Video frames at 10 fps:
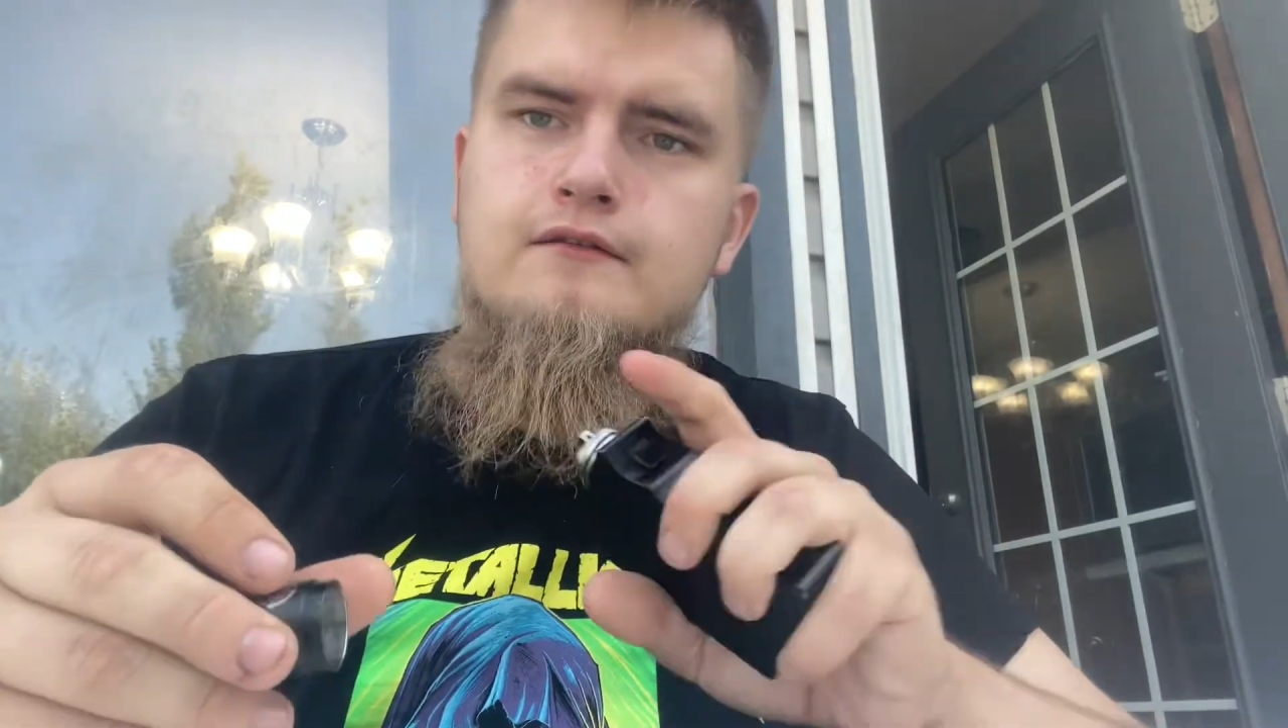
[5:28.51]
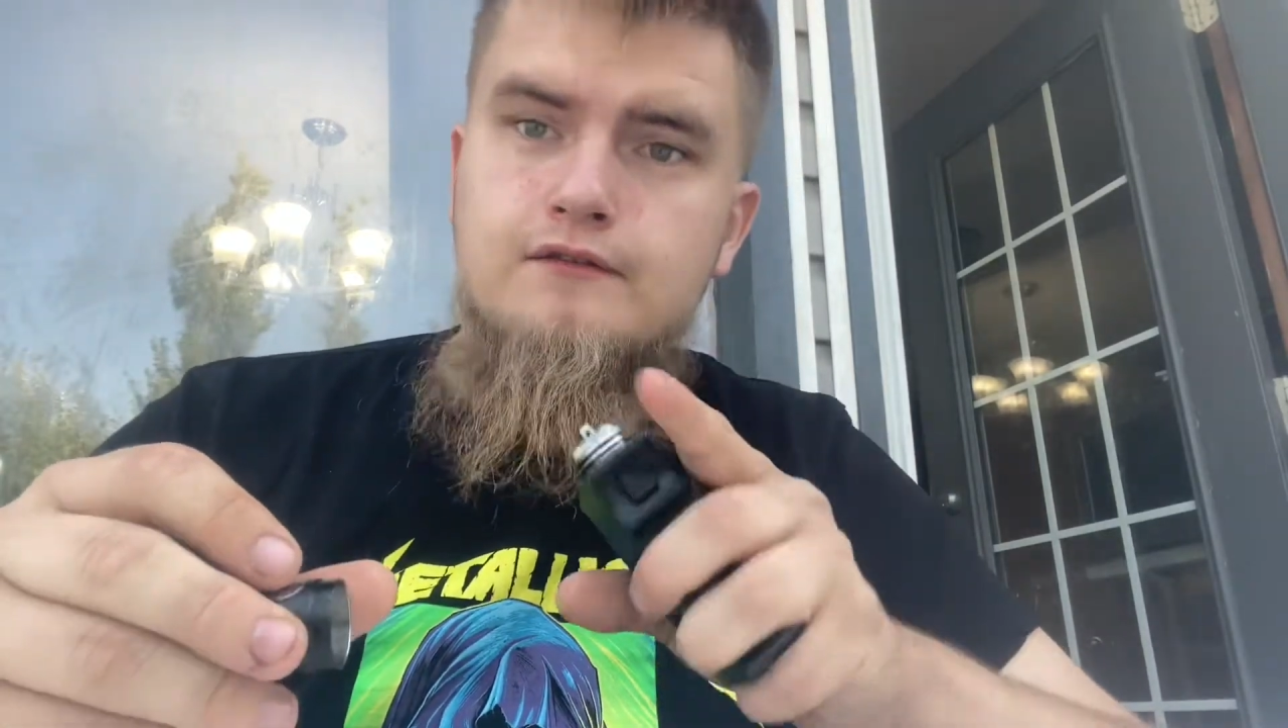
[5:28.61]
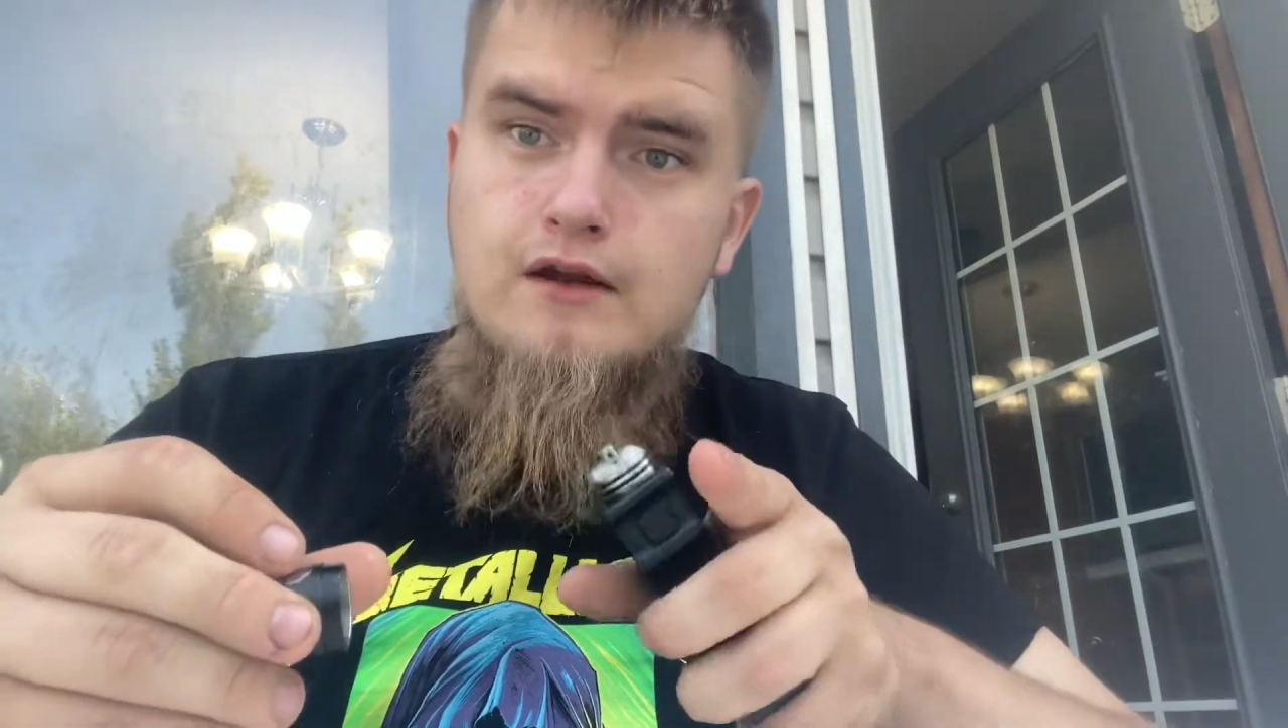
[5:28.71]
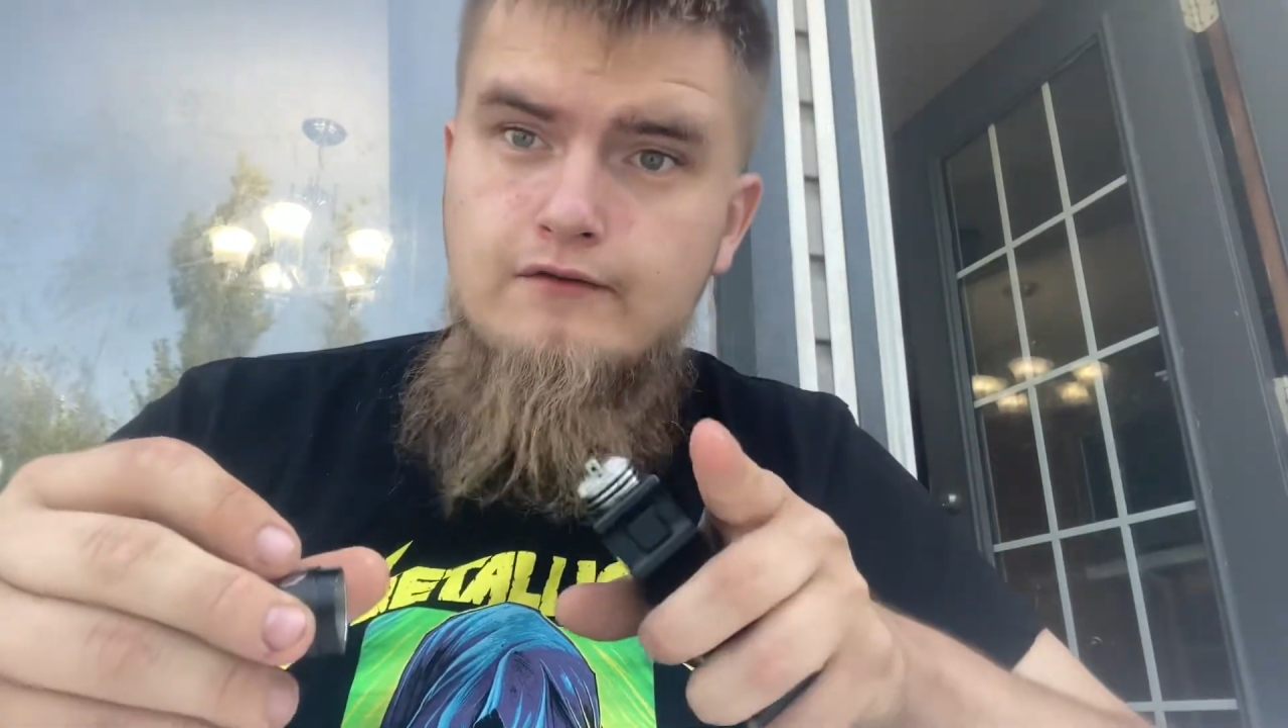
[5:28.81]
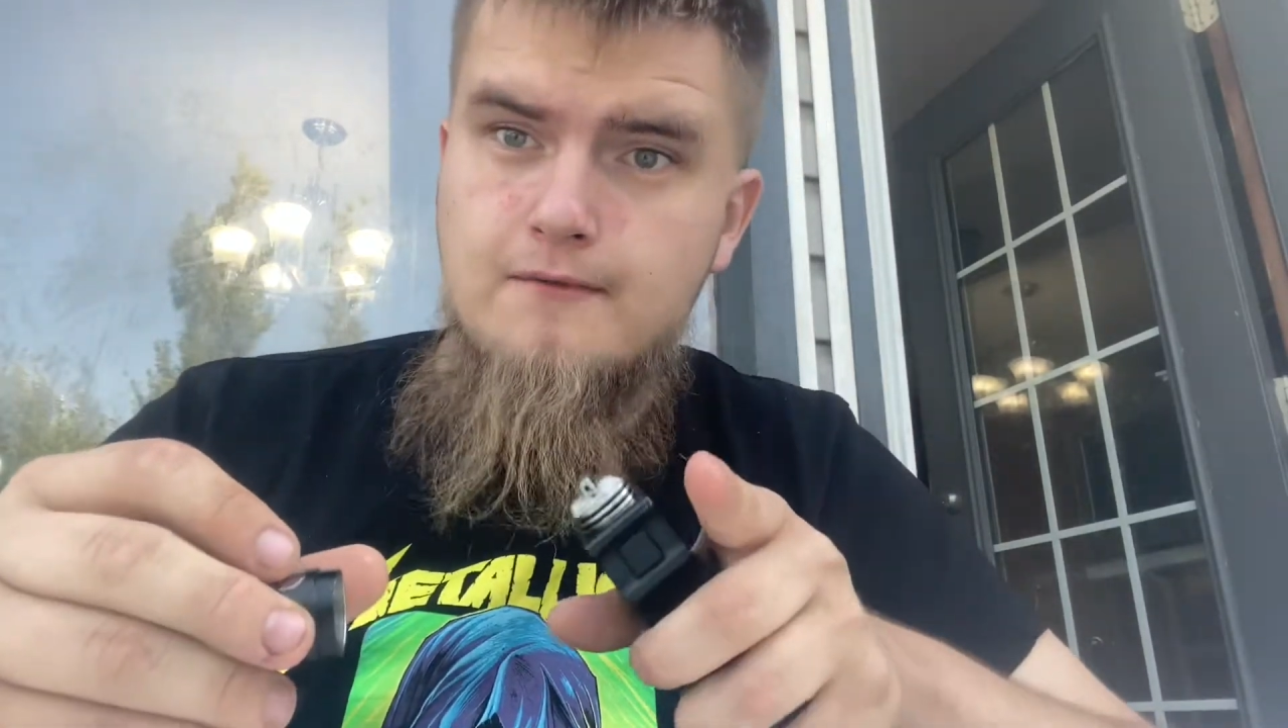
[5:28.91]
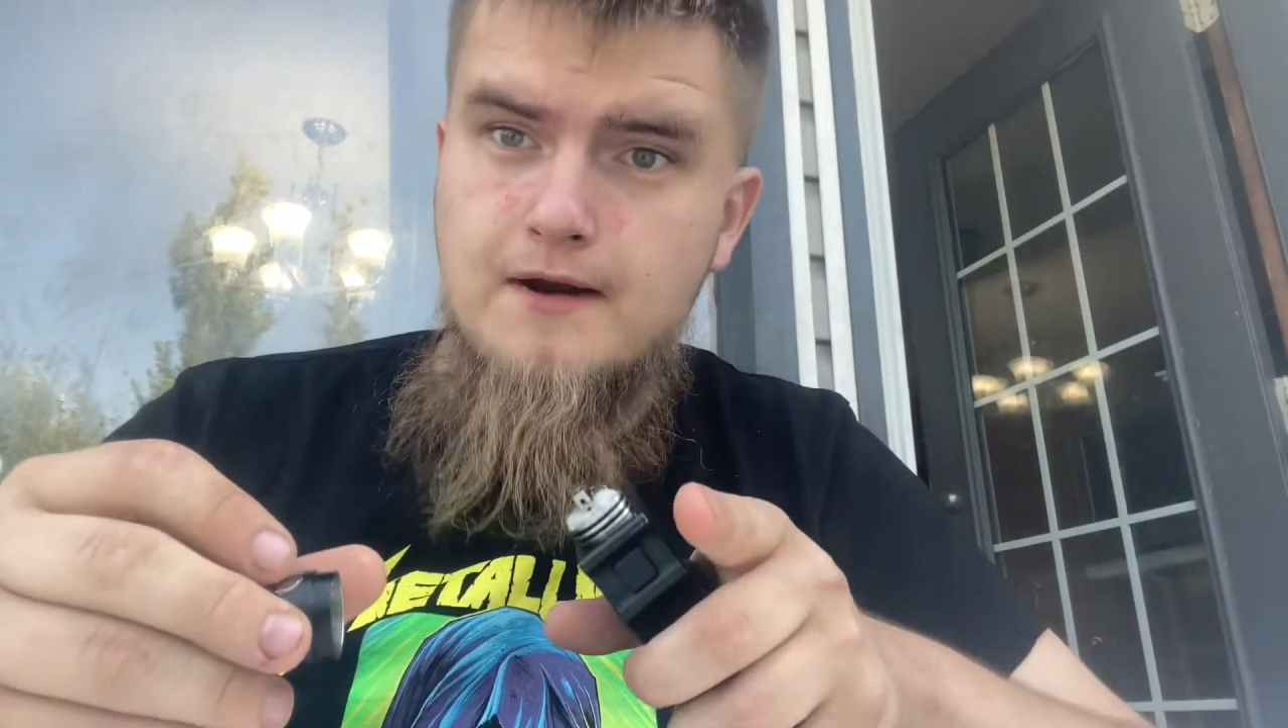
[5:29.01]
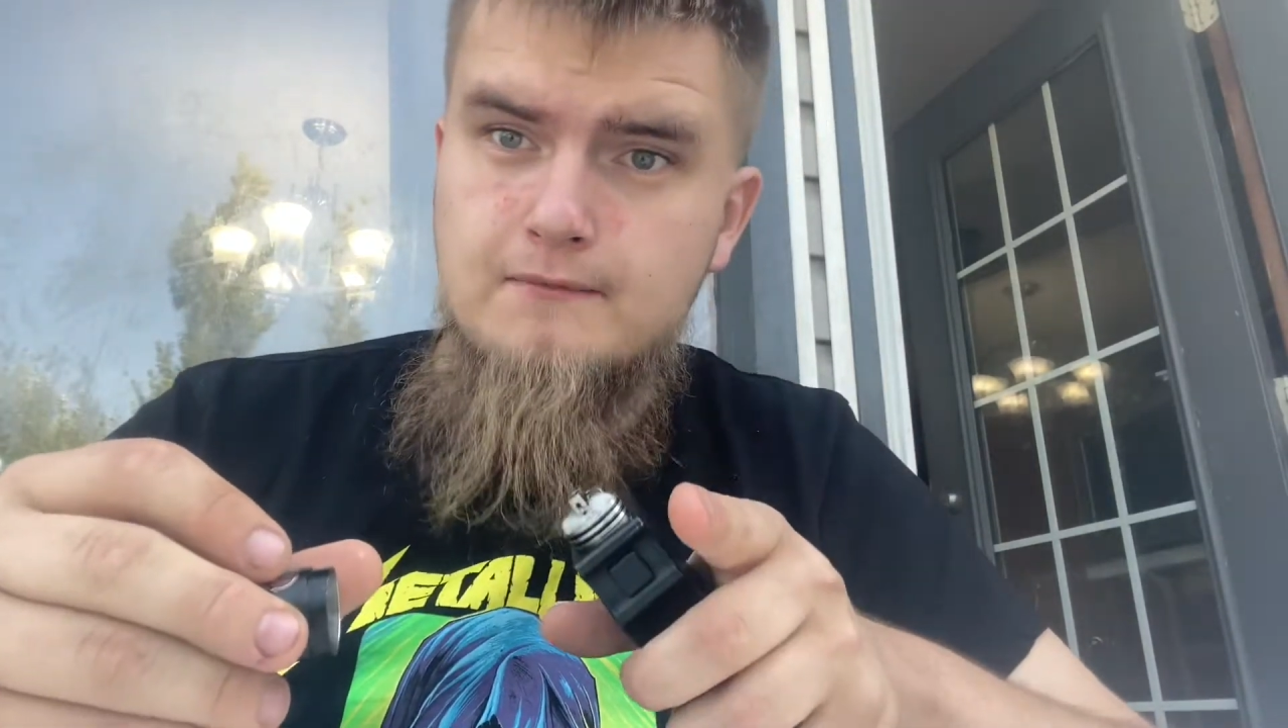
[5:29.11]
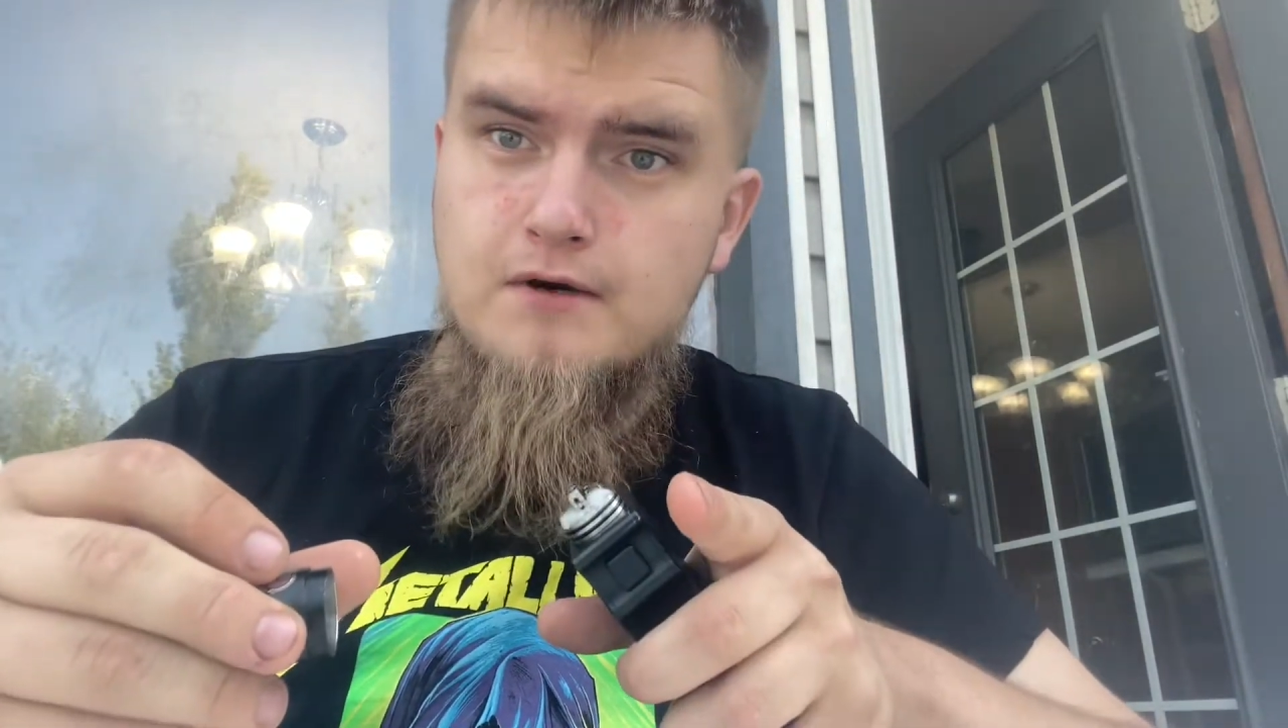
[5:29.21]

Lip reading: never a mech